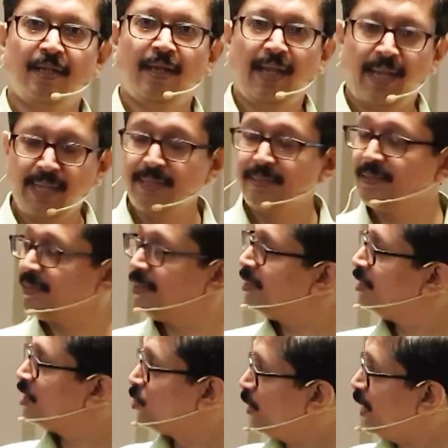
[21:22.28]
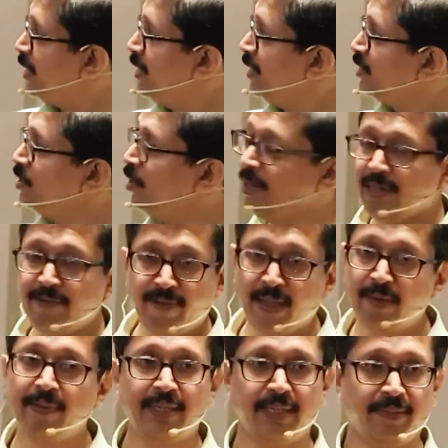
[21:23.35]
Hence, student is not
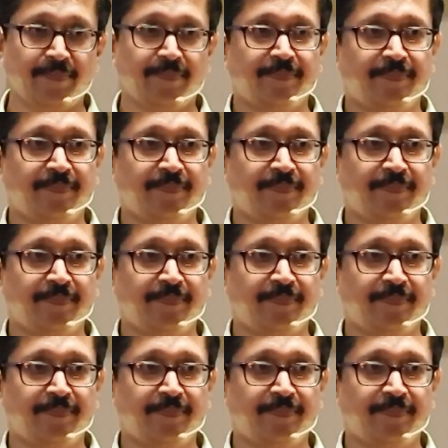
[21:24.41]
evaluating.